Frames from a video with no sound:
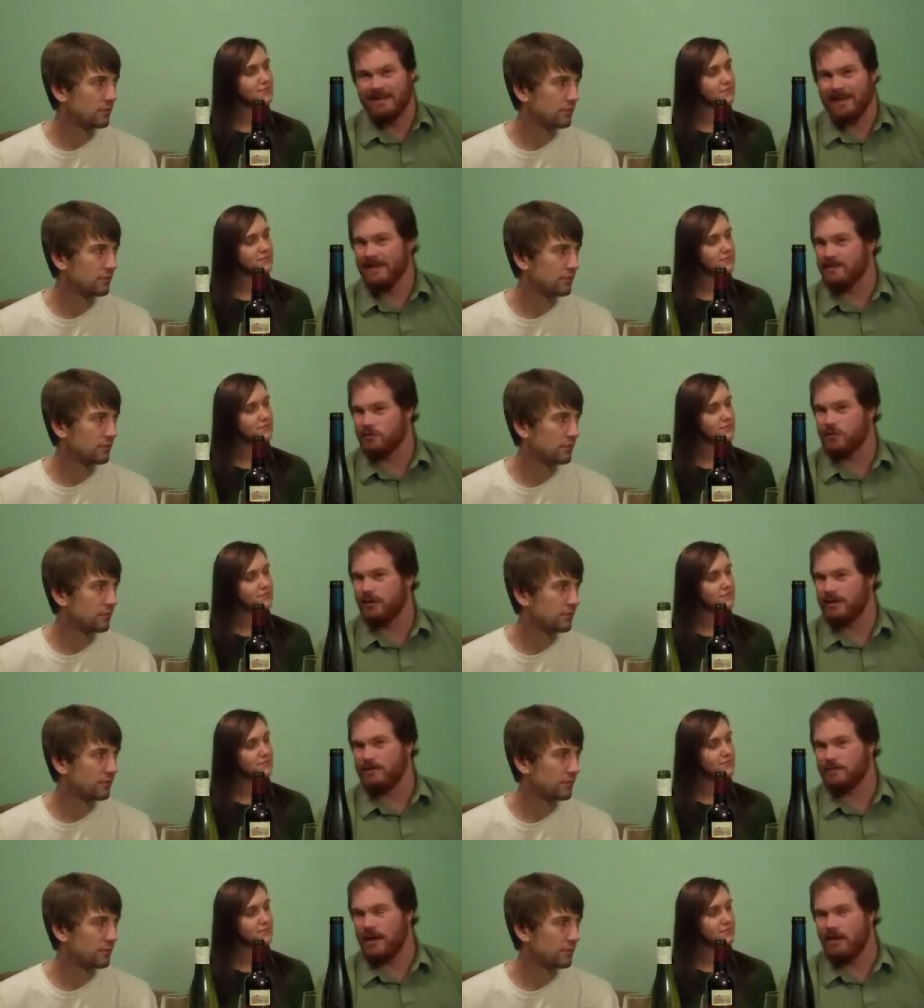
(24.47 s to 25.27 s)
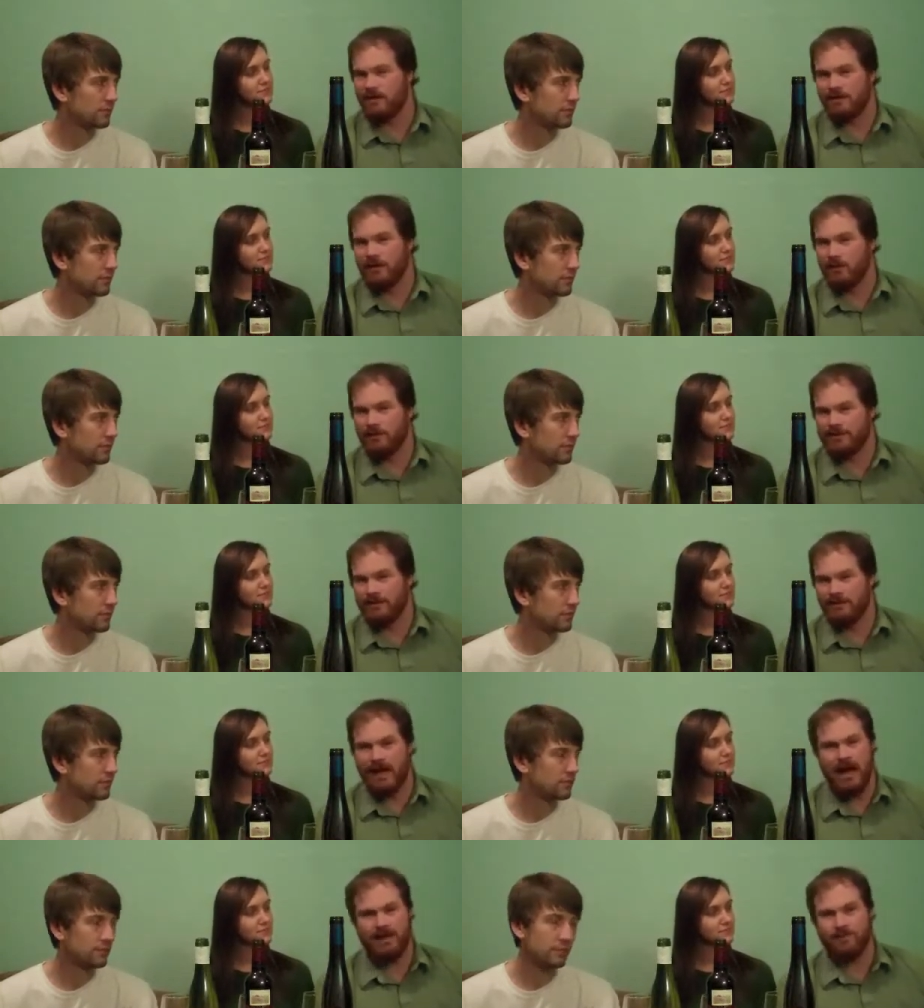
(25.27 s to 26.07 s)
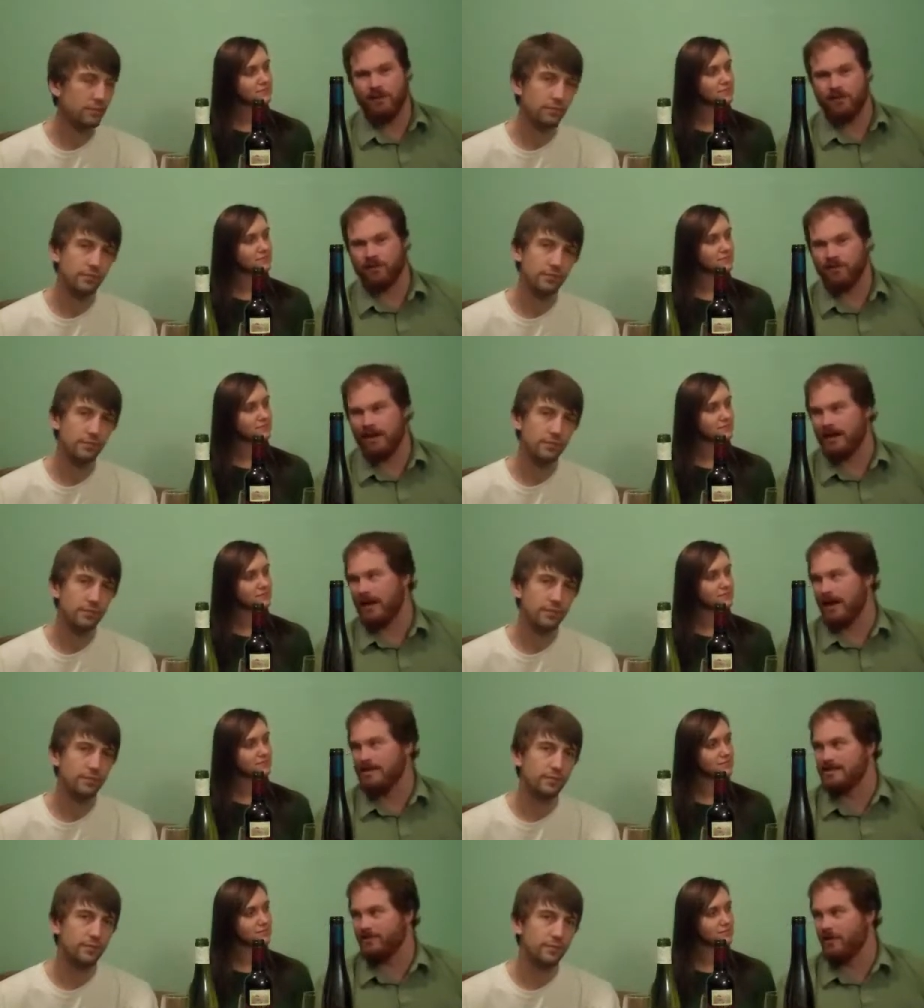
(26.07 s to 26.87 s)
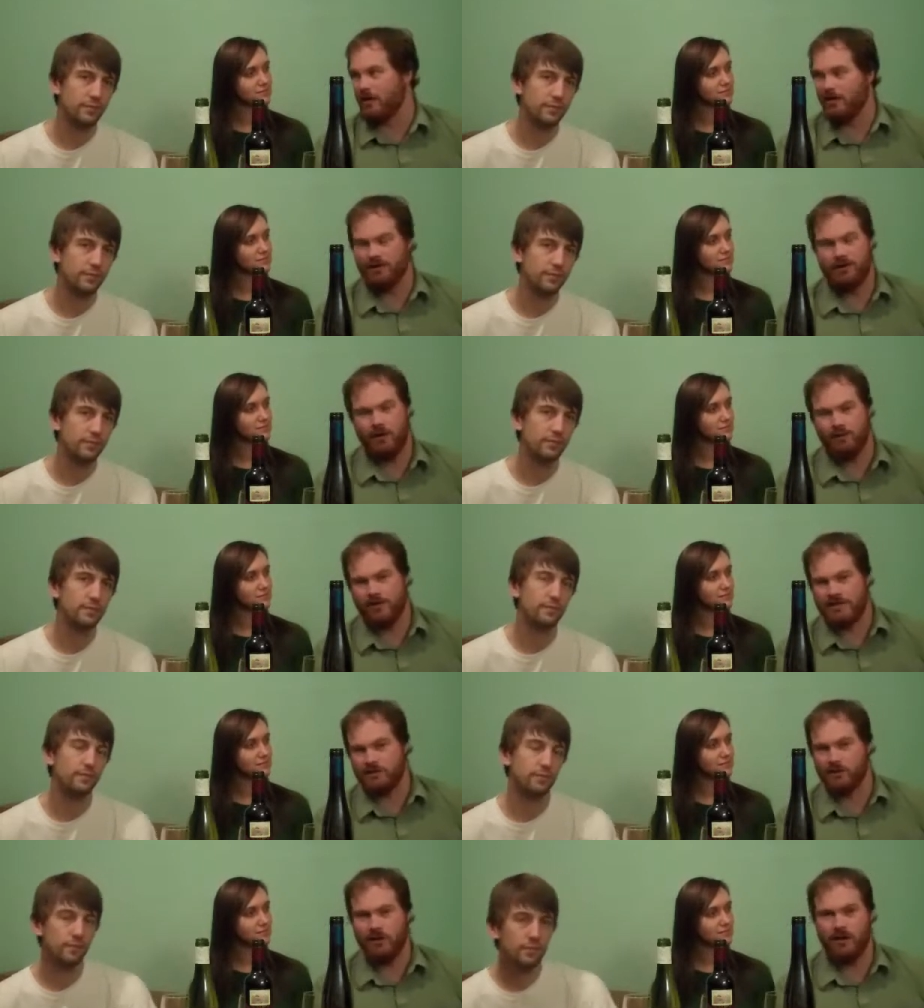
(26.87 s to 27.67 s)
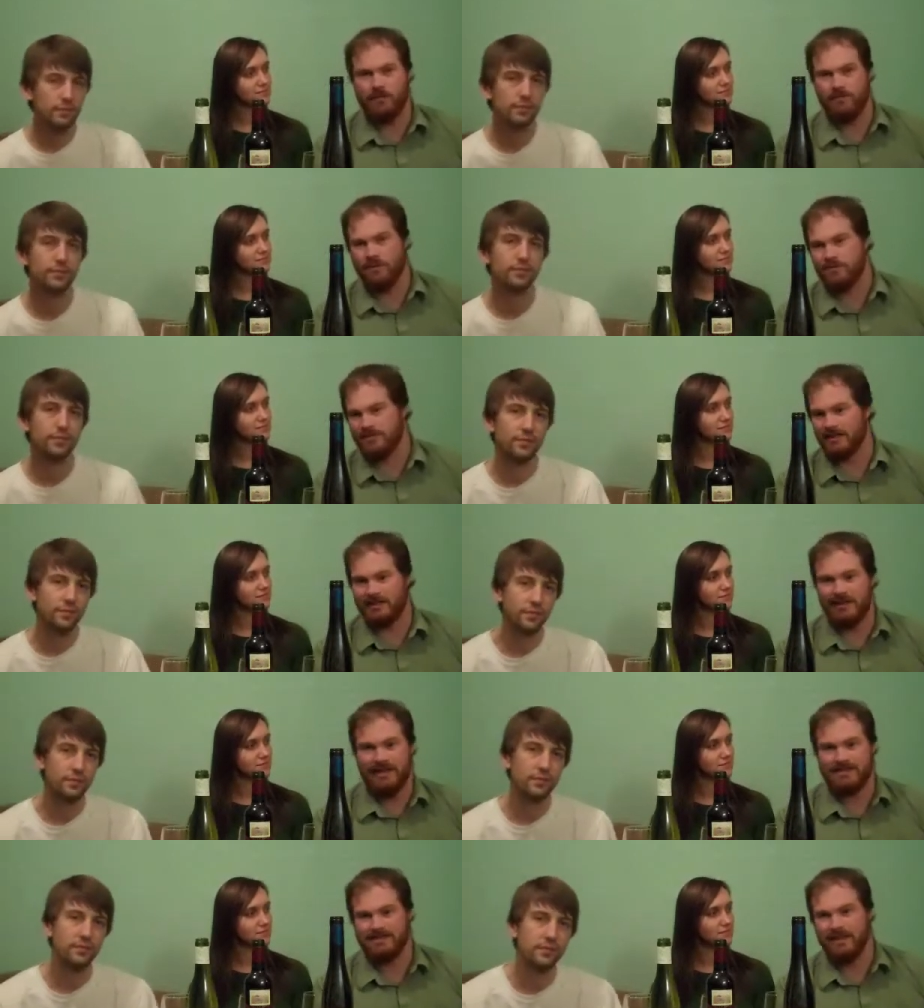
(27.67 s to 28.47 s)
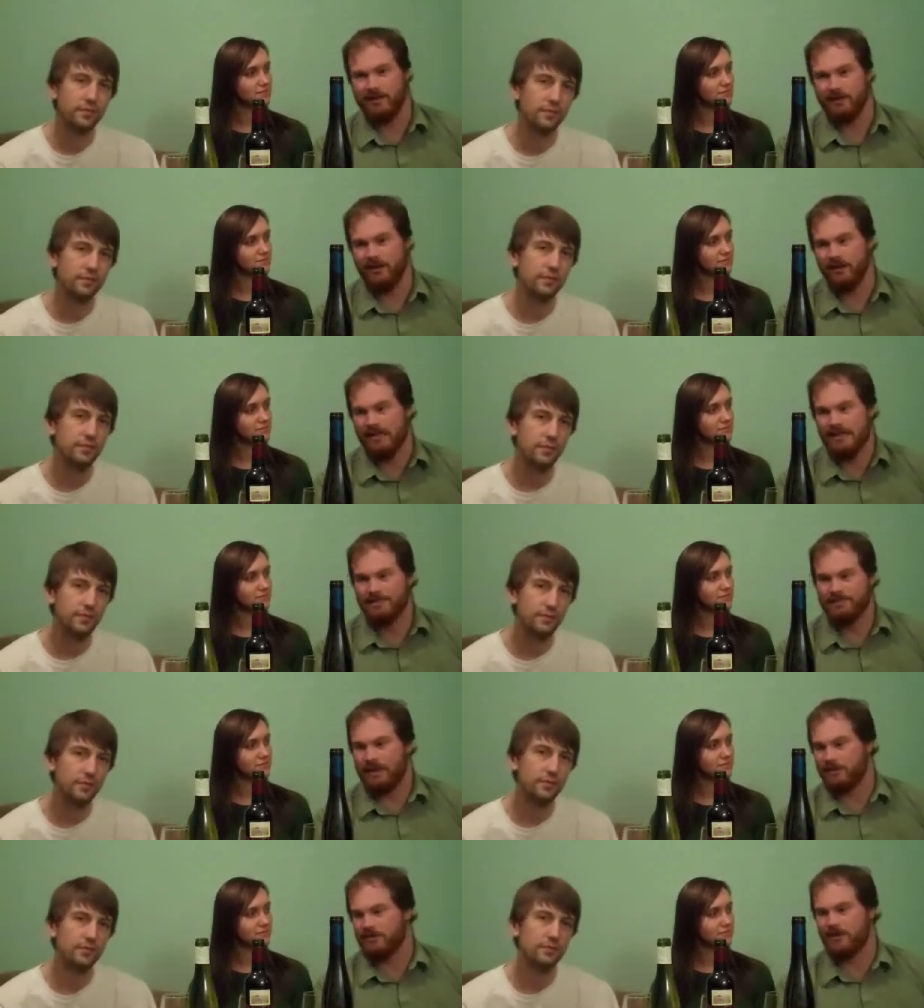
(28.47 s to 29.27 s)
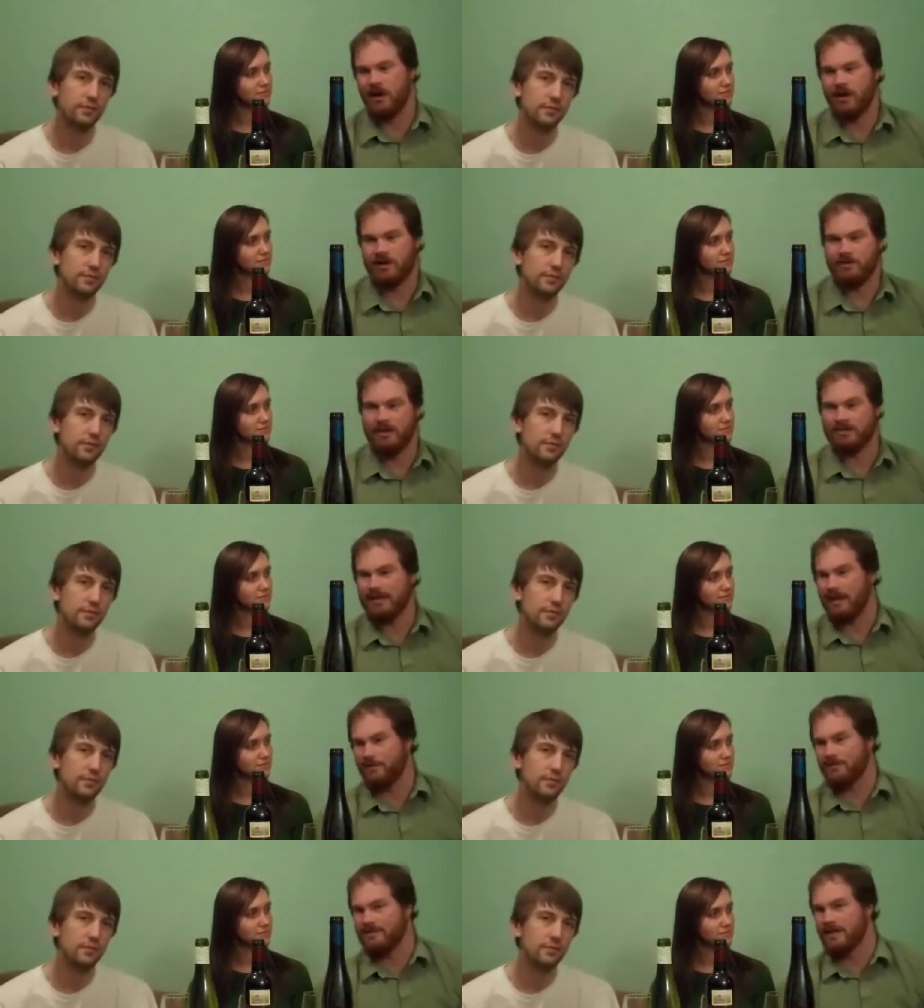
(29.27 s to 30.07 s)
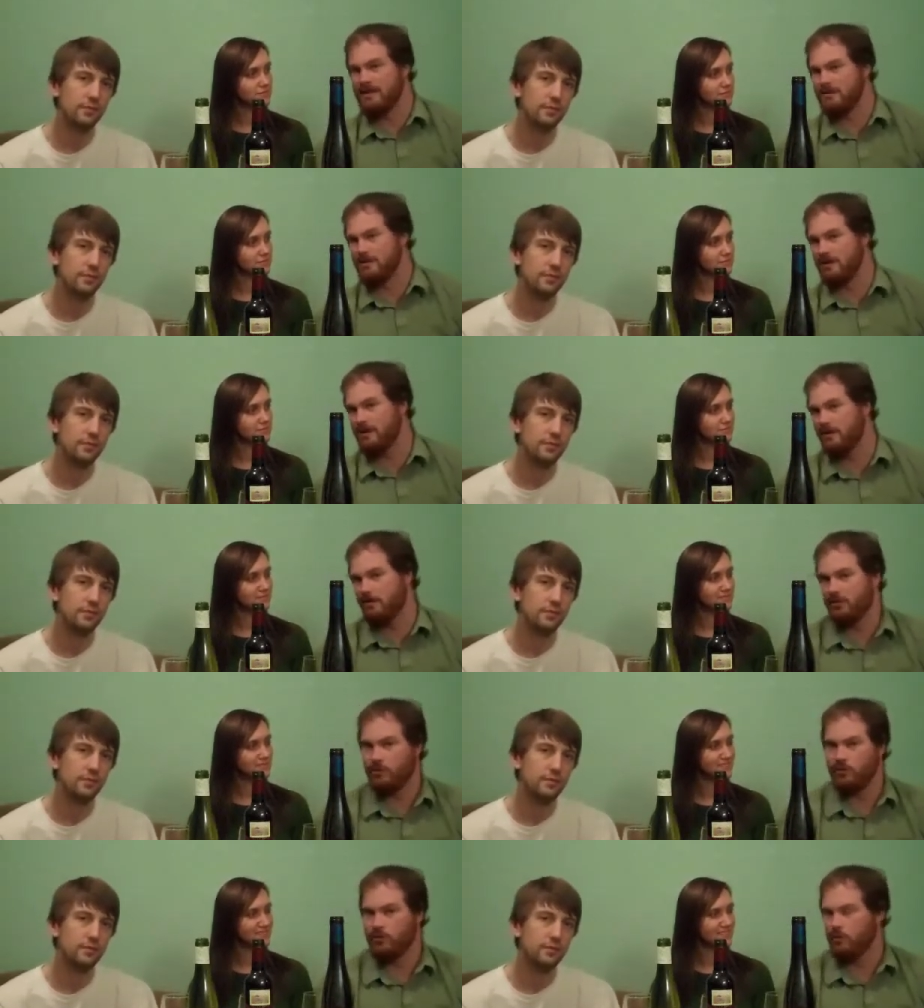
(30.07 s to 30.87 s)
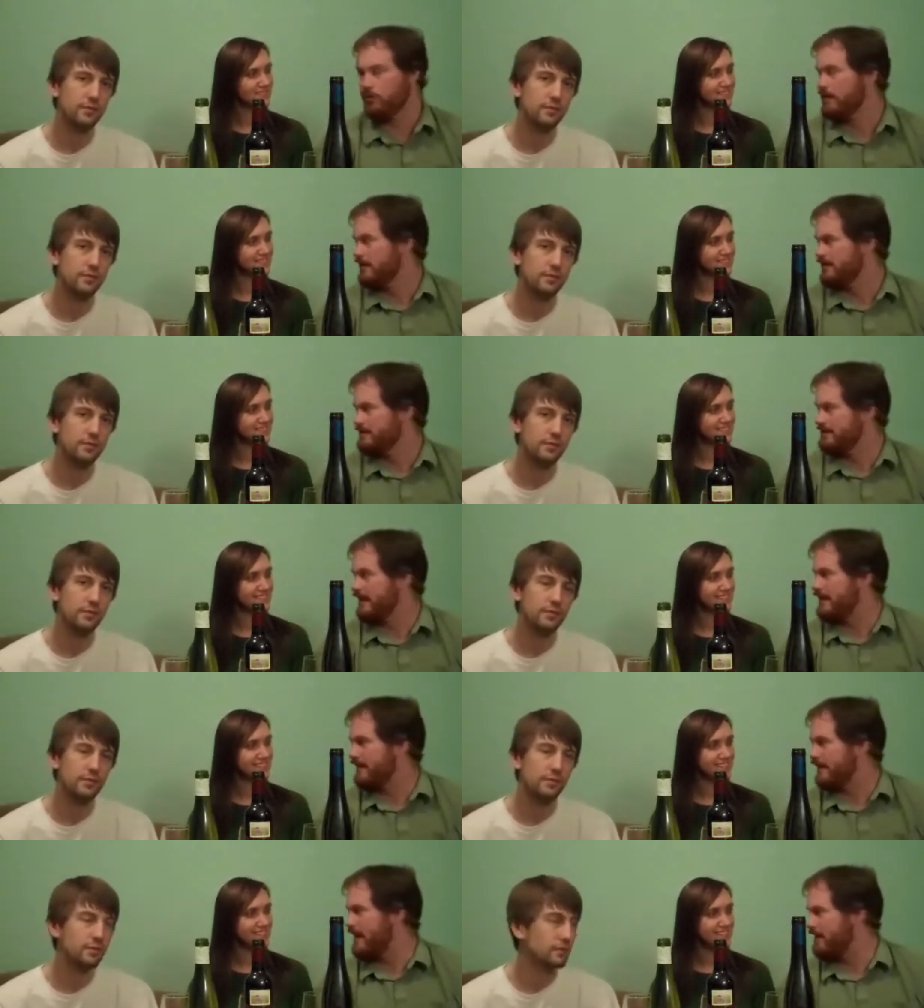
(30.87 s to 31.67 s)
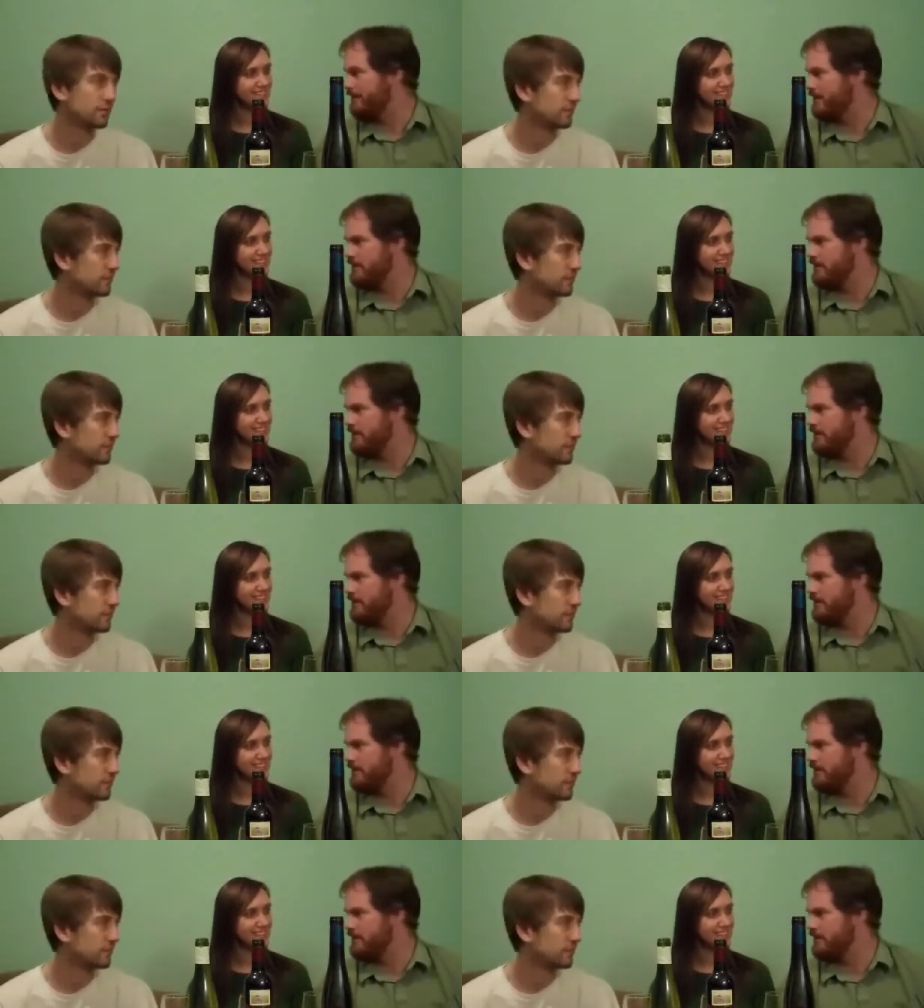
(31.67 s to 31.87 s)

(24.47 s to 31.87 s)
Speaker 1: is really in parallel with a lot of other great kinds of art, you know, visual art, music, etc. I was talking about that with Cesia here, who studied a lot of